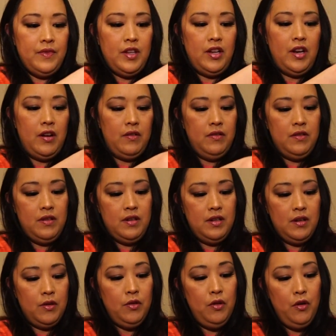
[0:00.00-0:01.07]
you know.
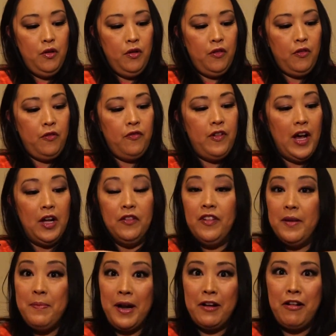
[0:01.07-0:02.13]
Ooh,
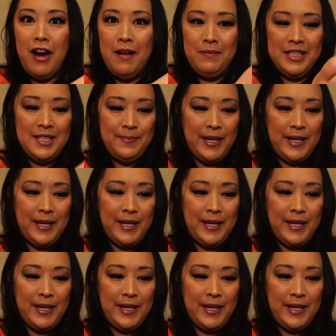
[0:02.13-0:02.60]
Velvet by Graham &